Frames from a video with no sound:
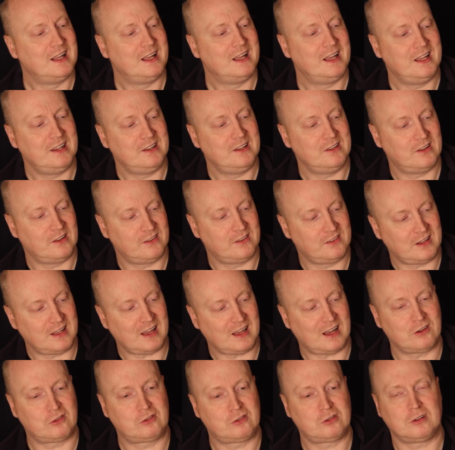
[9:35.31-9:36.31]
in the
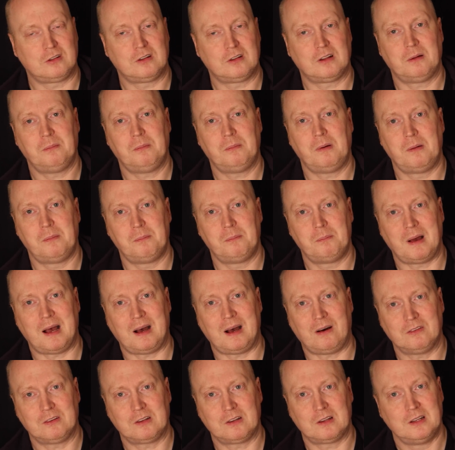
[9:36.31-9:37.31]
actual
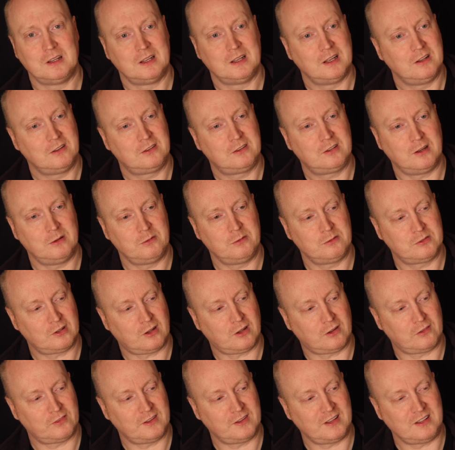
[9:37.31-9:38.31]
mount in terms
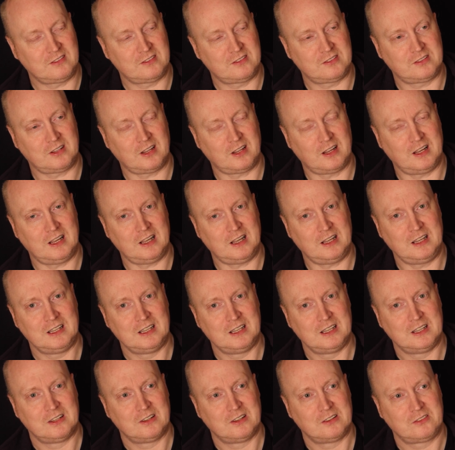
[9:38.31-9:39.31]
of its
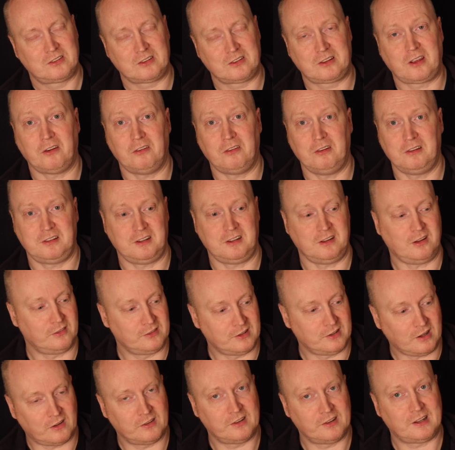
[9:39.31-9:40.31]
security
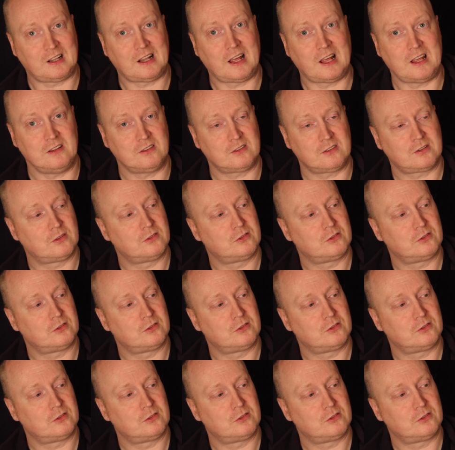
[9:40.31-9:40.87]
on the lens.